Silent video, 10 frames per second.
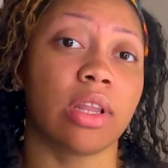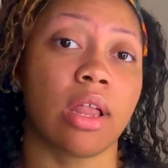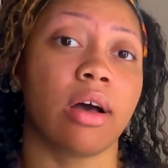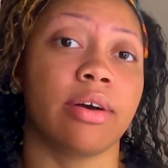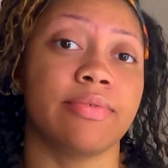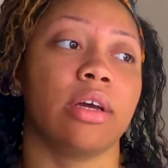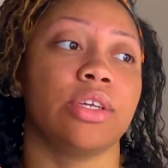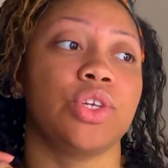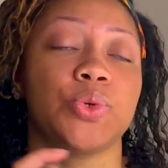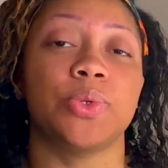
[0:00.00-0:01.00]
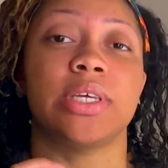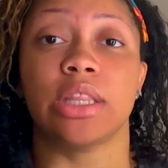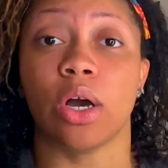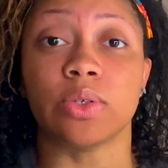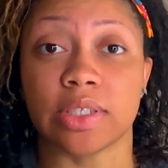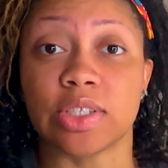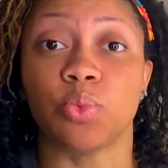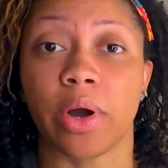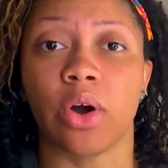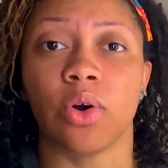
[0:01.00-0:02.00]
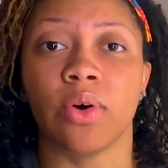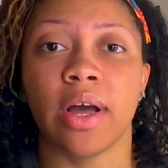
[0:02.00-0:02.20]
gloves, using those as well.